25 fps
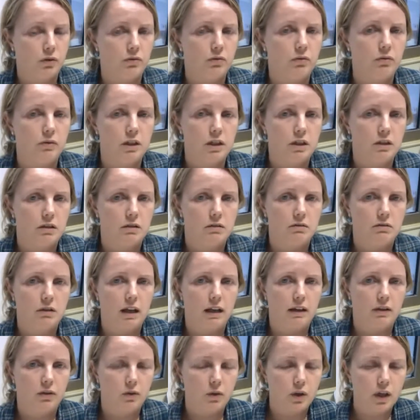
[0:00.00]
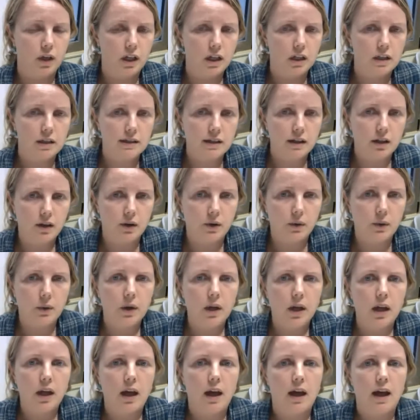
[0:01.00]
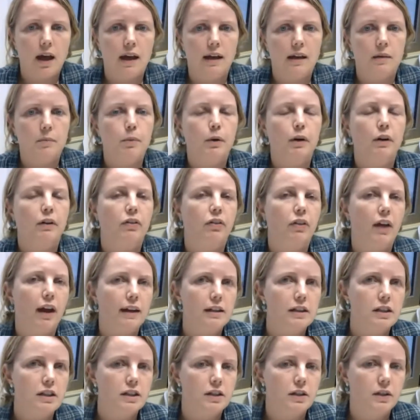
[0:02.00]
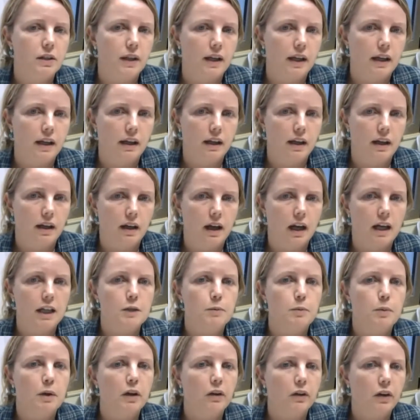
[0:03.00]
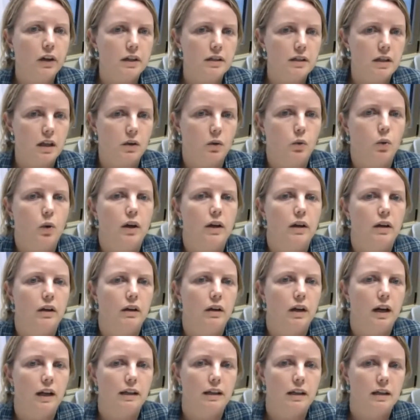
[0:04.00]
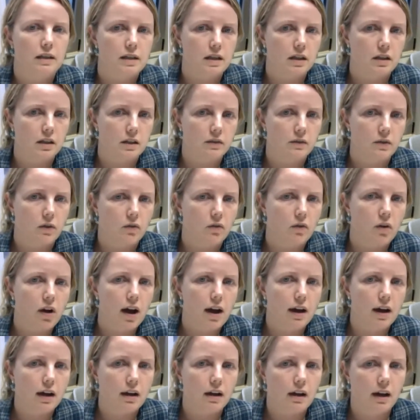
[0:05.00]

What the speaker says: which is like 3 years ago, and in part thanks to the experience acquired at the executive of WAC